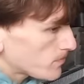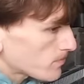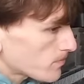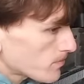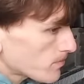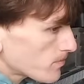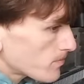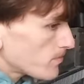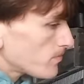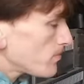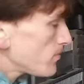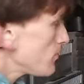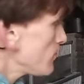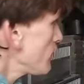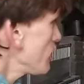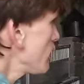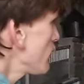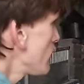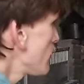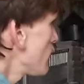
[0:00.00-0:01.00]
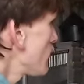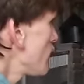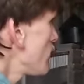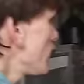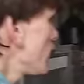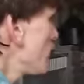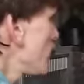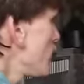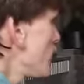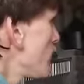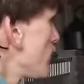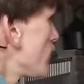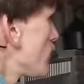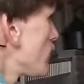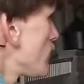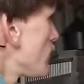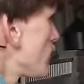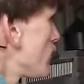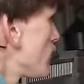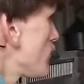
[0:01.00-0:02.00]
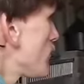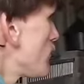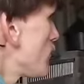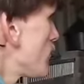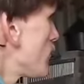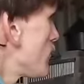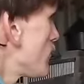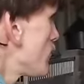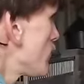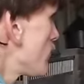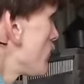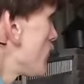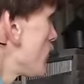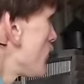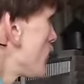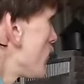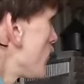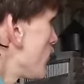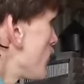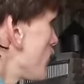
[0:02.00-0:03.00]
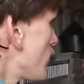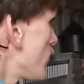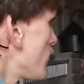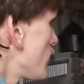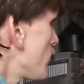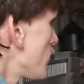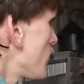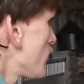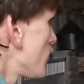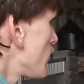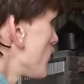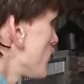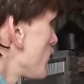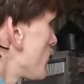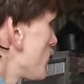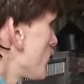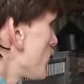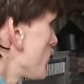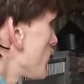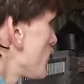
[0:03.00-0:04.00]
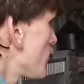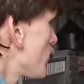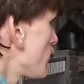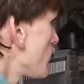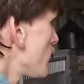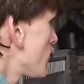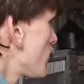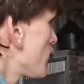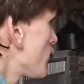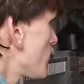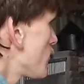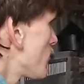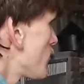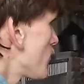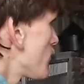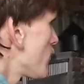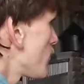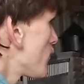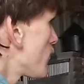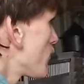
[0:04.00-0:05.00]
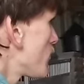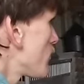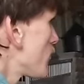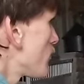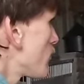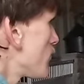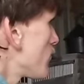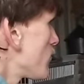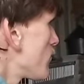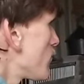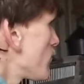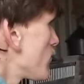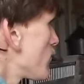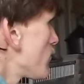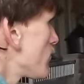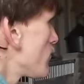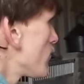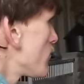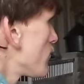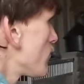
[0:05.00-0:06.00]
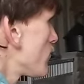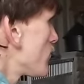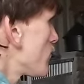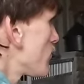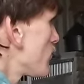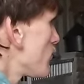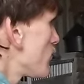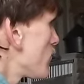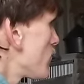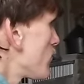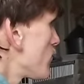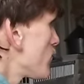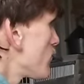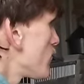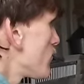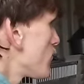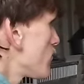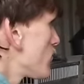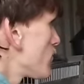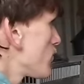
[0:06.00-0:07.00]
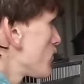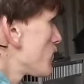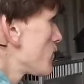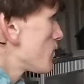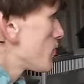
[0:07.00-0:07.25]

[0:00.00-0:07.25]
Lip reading: it's like looking at people a lot of times. One of the things you first look at is look at their face before you start to look at everything else.